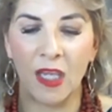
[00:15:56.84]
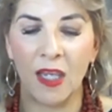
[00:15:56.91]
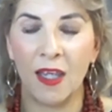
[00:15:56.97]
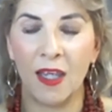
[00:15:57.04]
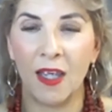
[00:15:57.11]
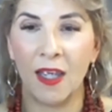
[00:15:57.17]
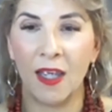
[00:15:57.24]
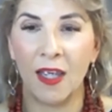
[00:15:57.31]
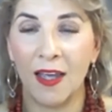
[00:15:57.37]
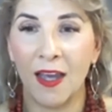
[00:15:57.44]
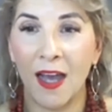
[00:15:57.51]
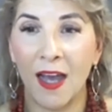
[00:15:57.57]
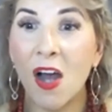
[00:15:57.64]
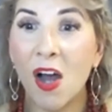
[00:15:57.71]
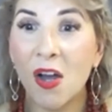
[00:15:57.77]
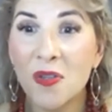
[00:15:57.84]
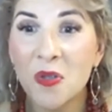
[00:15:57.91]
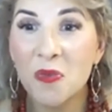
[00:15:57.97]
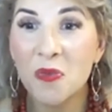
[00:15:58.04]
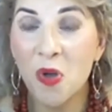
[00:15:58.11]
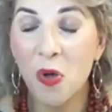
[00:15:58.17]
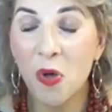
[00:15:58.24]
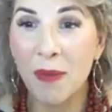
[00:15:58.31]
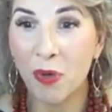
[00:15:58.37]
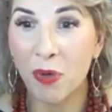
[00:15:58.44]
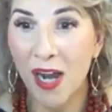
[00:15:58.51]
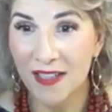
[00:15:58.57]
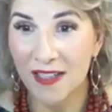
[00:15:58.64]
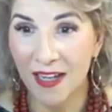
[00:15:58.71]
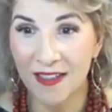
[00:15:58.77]
I also know my process,
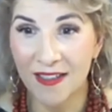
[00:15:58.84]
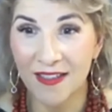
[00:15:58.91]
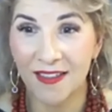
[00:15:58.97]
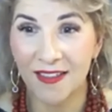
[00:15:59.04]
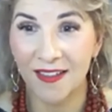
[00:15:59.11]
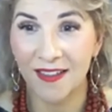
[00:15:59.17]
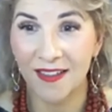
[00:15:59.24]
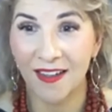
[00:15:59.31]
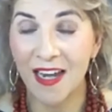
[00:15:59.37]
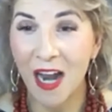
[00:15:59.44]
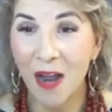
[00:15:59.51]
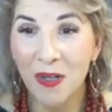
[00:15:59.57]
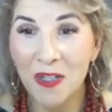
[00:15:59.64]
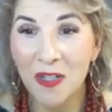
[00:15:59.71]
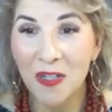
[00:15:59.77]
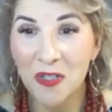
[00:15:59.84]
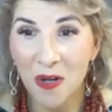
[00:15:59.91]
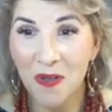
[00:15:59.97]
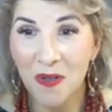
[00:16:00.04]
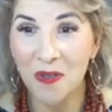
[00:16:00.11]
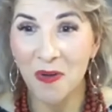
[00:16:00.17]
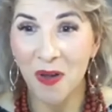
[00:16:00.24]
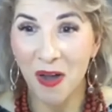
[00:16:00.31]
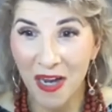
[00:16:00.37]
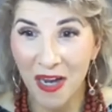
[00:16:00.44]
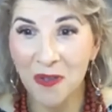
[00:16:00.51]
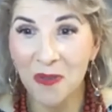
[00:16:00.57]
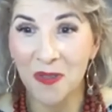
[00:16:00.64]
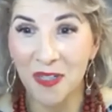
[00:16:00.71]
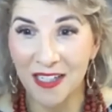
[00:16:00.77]
and I want to share with you how I created this
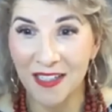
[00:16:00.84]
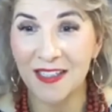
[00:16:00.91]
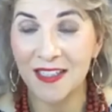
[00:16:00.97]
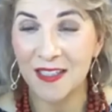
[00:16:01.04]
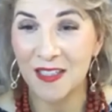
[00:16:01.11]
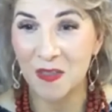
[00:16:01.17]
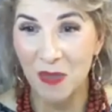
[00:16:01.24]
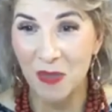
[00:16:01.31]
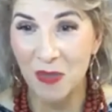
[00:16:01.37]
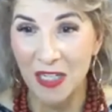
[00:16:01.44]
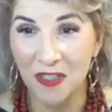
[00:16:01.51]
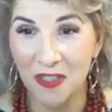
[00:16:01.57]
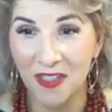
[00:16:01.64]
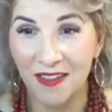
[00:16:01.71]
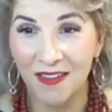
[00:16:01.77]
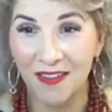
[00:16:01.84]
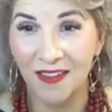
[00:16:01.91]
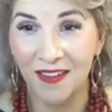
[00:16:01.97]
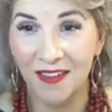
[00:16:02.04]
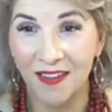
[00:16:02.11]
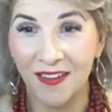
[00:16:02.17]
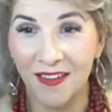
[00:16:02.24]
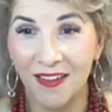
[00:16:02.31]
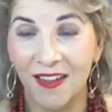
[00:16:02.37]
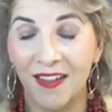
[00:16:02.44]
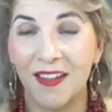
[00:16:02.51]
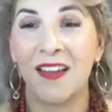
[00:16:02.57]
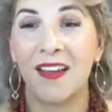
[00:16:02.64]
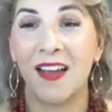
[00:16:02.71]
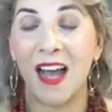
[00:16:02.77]
speech. I
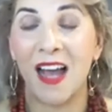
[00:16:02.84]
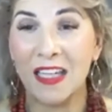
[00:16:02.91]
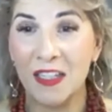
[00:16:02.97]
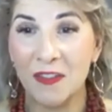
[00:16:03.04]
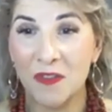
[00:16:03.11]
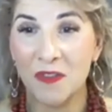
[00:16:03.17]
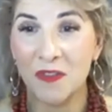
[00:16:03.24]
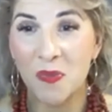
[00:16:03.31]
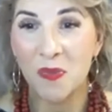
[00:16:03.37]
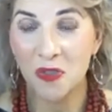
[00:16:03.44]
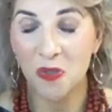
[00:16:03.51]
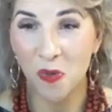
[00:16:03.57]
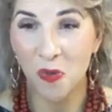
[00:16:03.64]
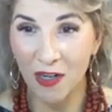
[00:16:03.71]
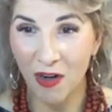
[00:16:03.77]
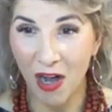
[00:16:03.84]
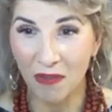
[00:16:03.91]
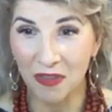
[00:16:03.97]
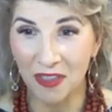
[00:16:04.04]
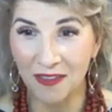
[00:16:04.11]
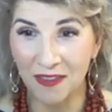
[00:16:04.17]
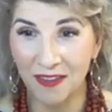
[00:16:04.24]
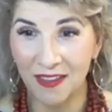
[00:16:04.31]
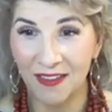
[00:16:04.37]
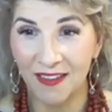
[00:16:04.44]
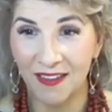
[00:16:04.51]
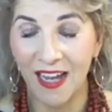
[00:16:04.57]
give speeches quite often, and